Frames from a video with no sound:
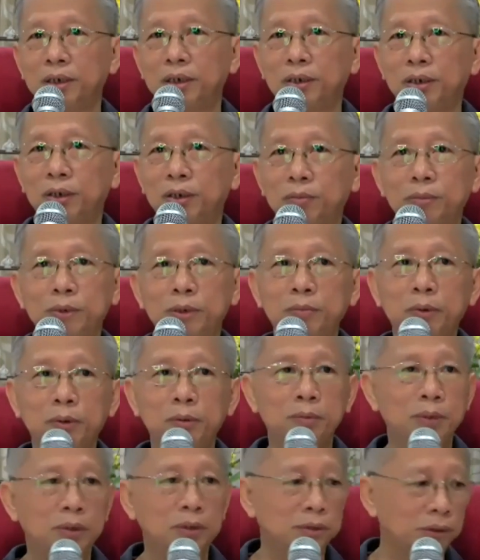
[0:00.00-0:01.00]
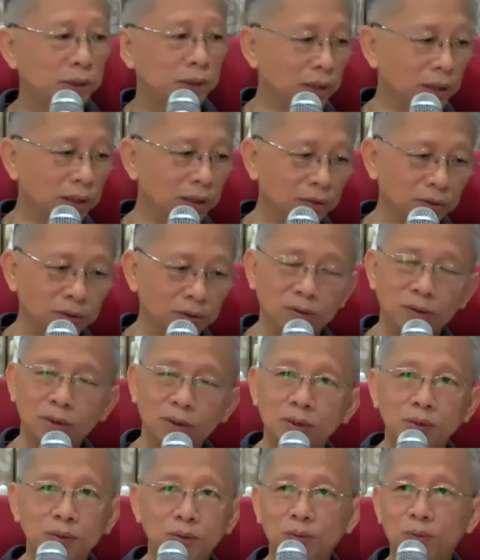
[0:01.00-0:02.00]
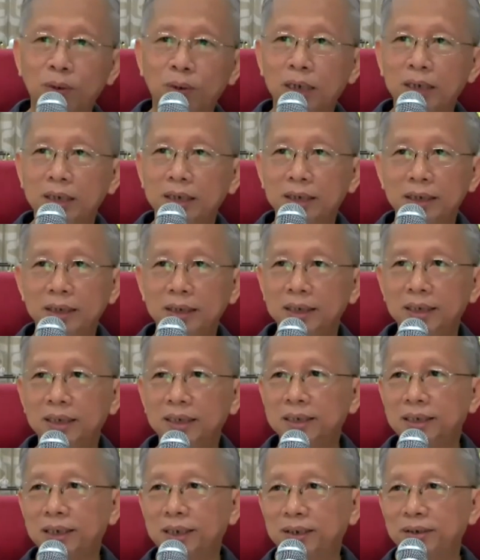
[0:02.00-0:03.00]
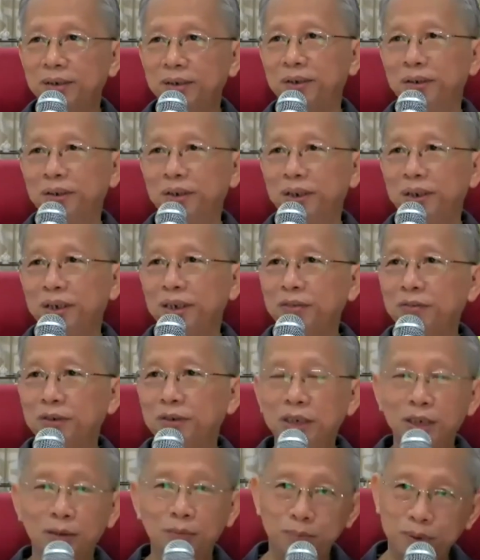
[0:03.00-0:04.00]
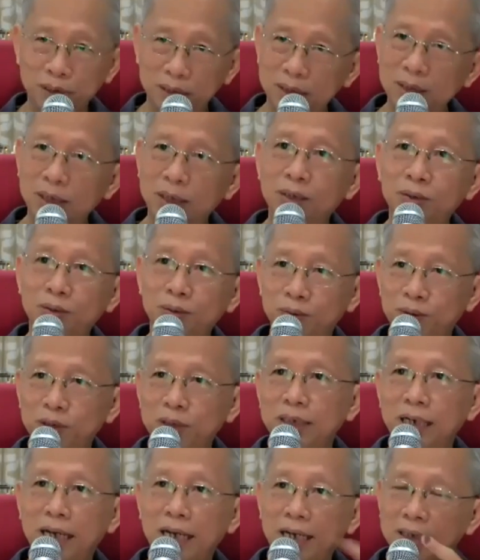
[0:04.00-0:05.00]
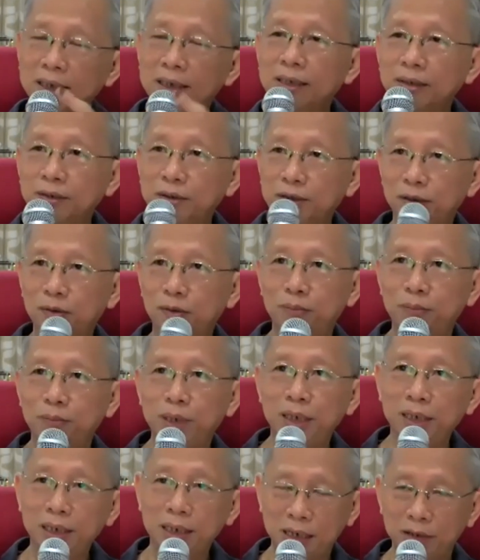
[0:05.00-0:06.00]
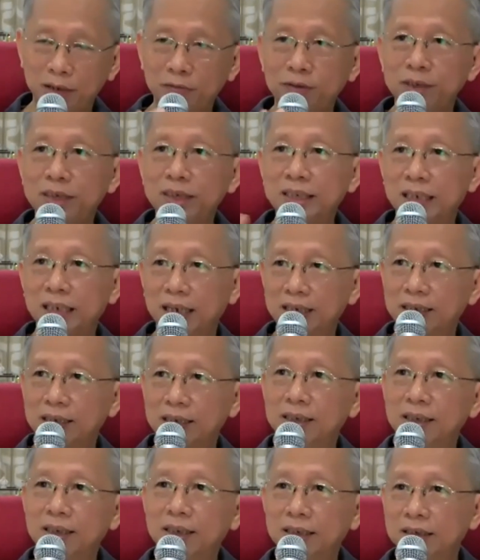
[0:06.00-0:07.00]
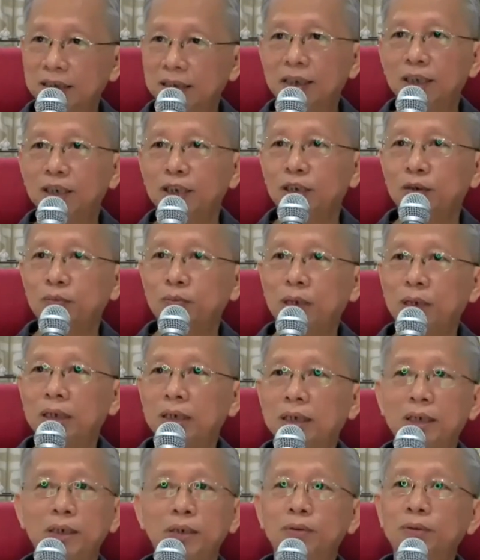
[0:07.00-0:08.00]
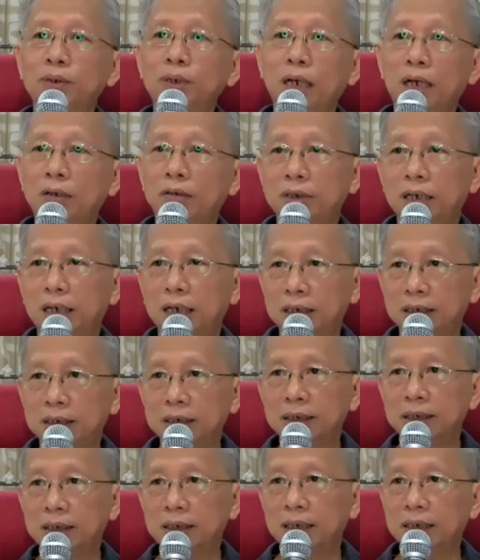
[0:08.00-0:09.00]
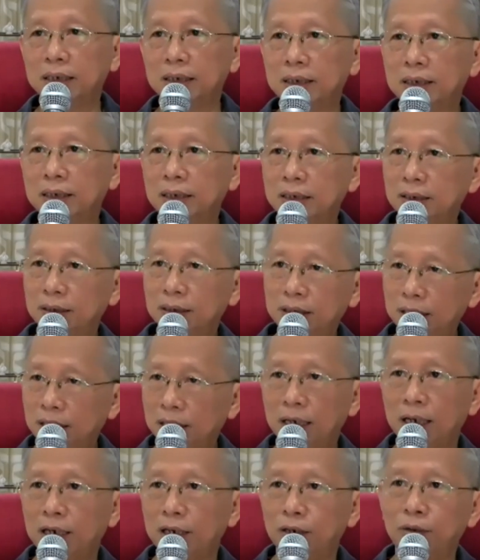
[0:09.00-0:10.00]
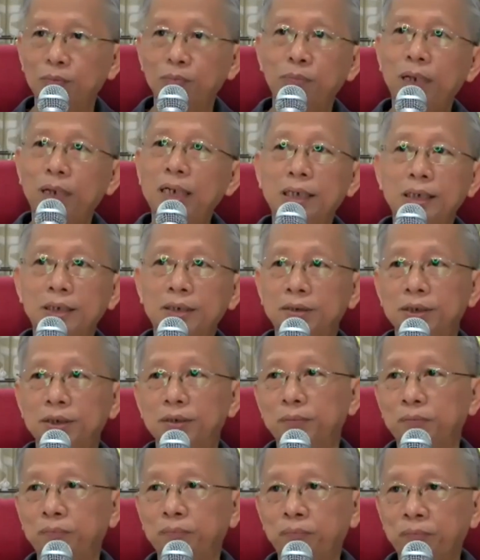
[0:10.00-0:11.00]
Normal people read also don't know what it is. Even the person who share it may have recited it, but they don't have the understanding. That's why they cannot penetrate.